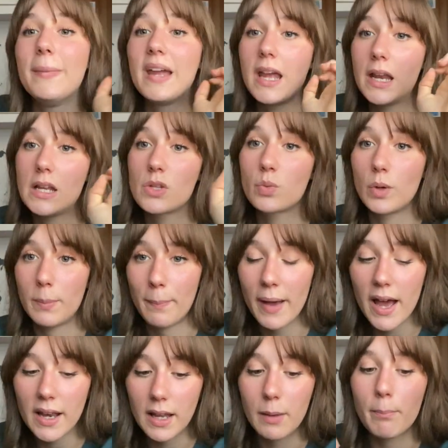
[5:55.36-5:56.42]
bikinis with
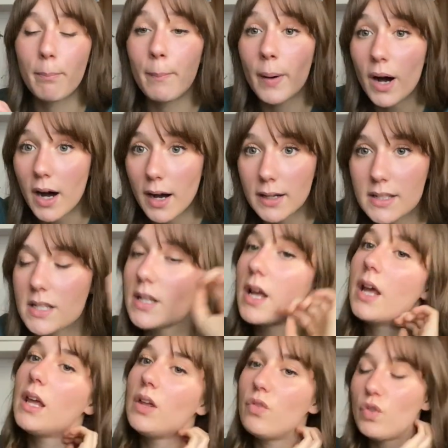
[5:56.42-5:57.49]
padding, but
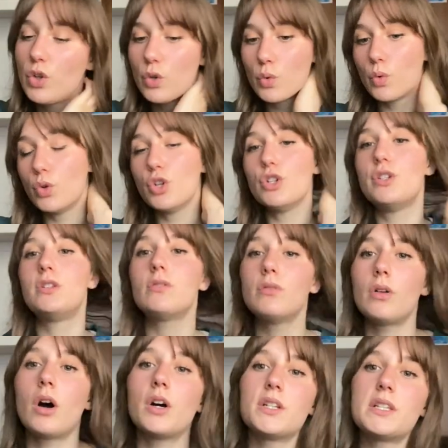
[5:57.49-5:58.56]
if you do
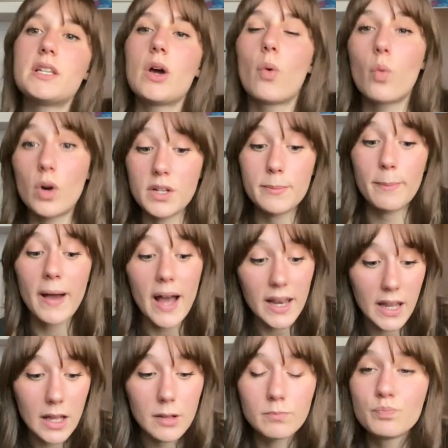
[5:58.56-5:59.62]
not want
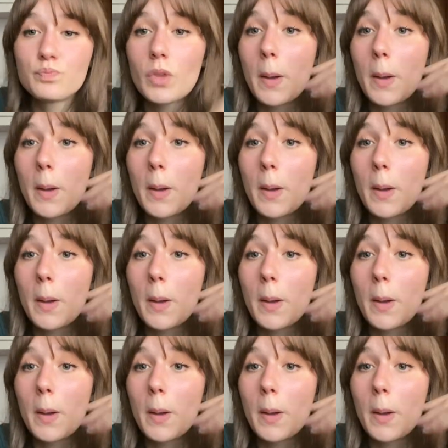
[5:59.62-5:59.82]
padding,